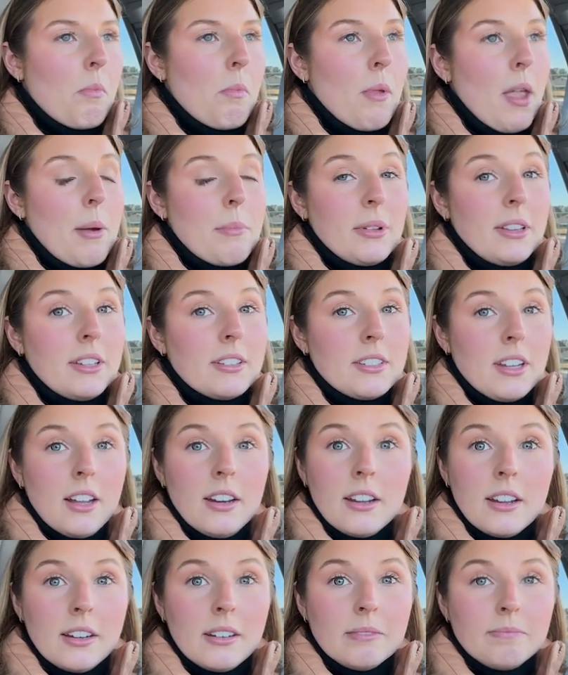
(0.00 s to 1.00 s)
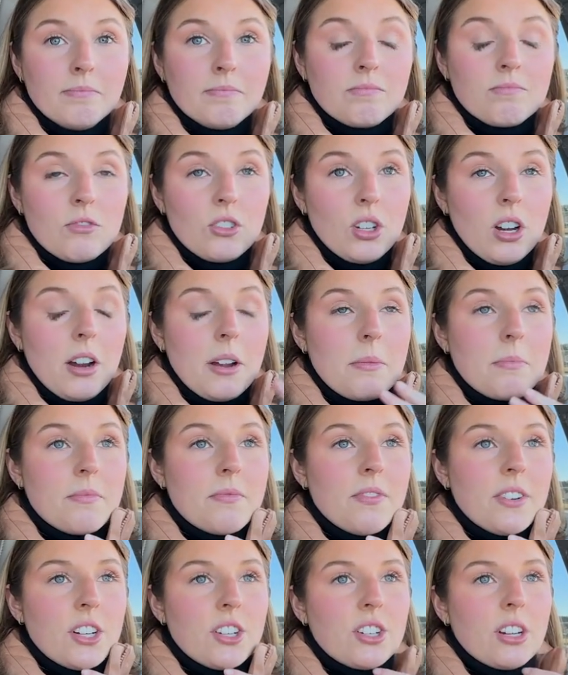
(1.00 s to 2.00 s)
I'm really excited. Sorry, I'm
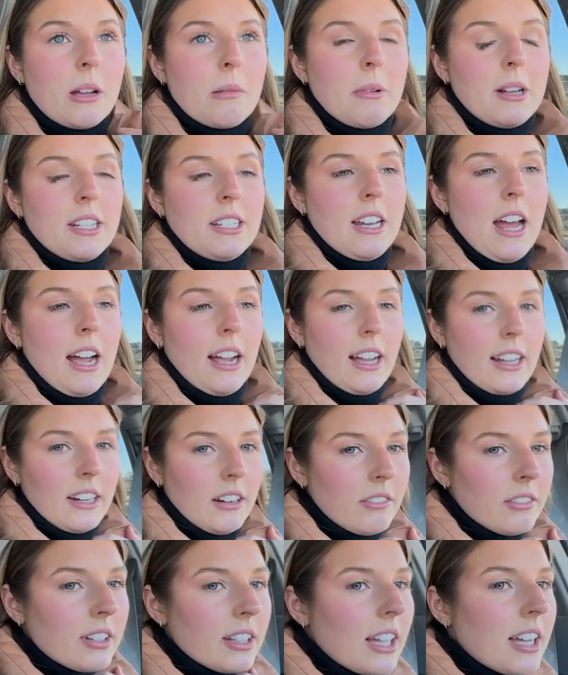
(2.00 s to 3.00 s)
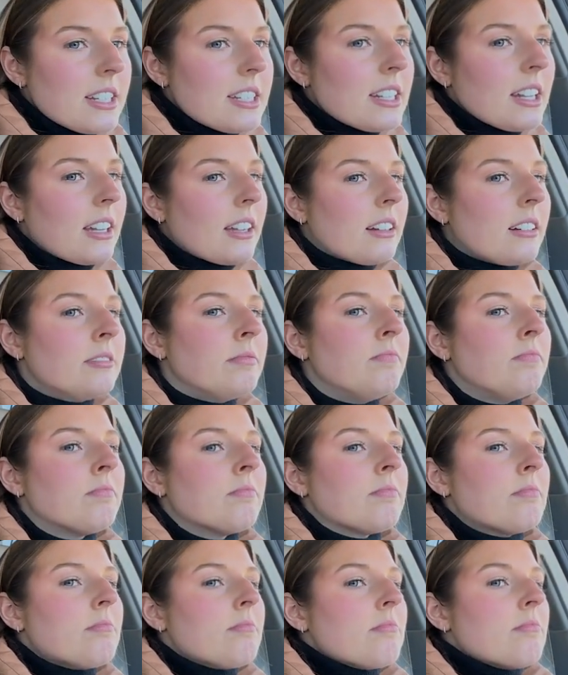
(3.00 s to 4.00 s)
finishing up my snack. I didn't realize like
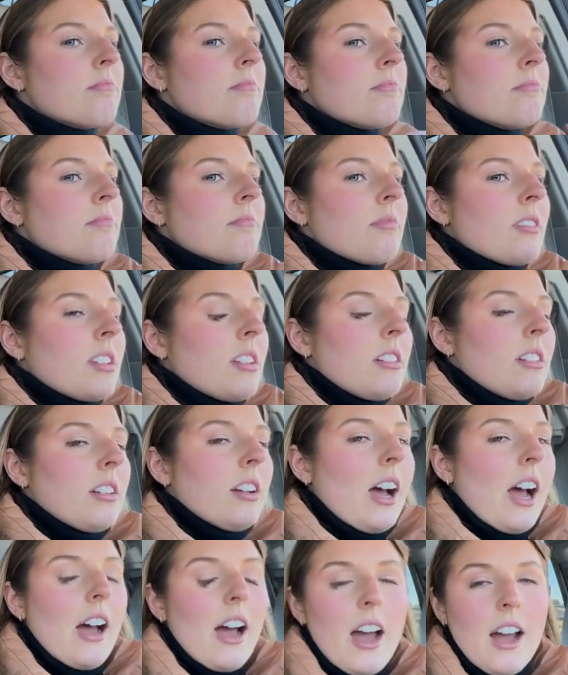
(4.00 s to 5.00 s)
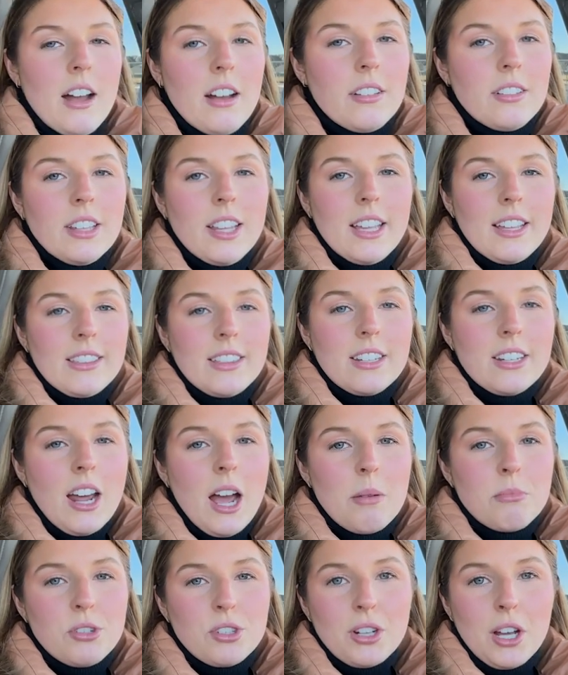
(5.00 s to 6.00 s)
uh, how like the
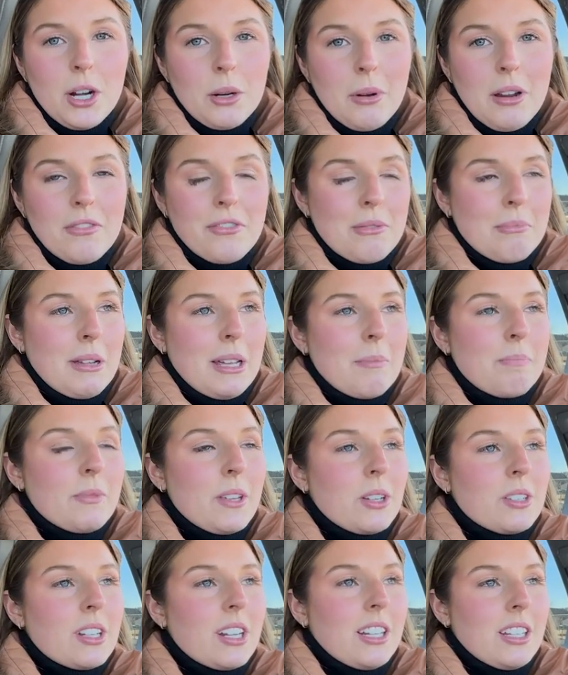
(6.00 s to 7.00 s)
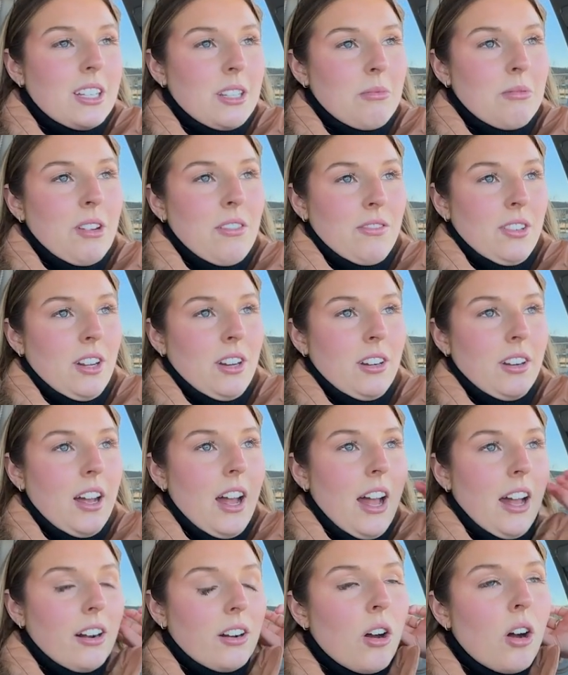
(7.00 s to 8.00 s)
time just got away from me. I was getting some stuff done
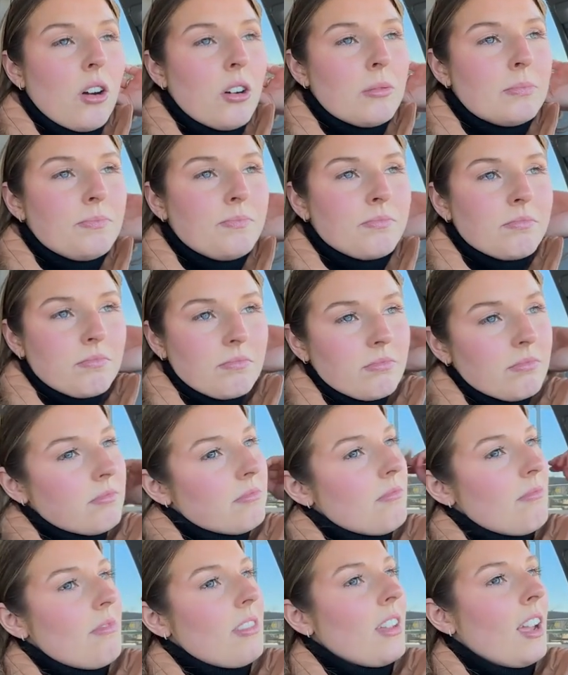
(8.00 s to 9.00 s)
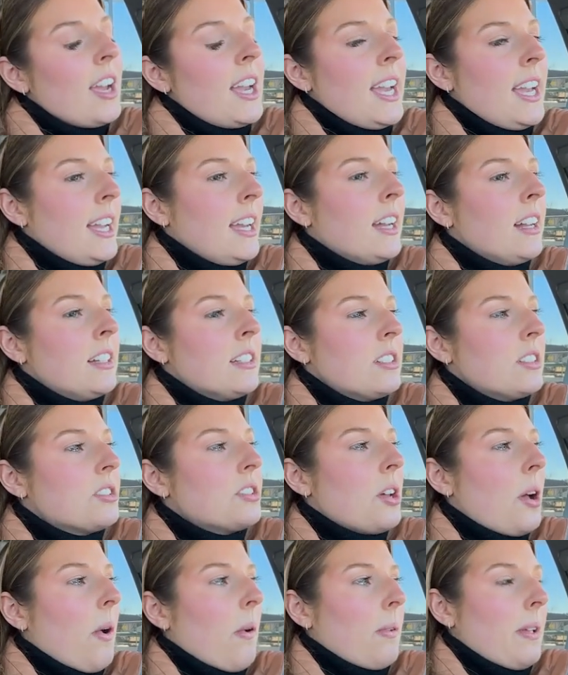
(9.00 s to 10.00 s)
at home. And
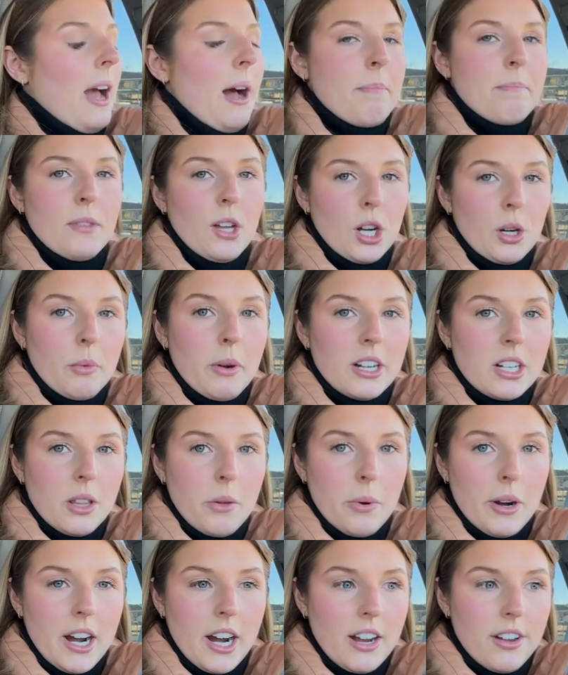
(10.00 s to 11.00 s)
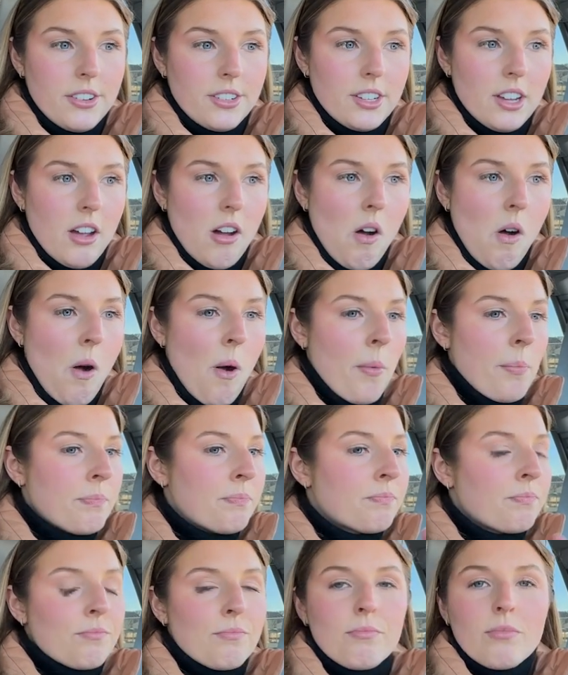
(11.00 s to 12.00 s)
so yeah, on our way to the warehouse sale,
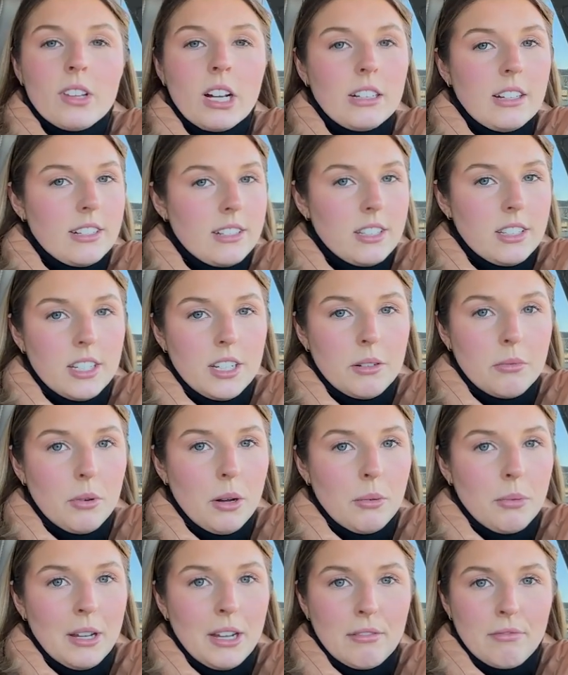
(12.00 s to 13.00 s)
let's see what we can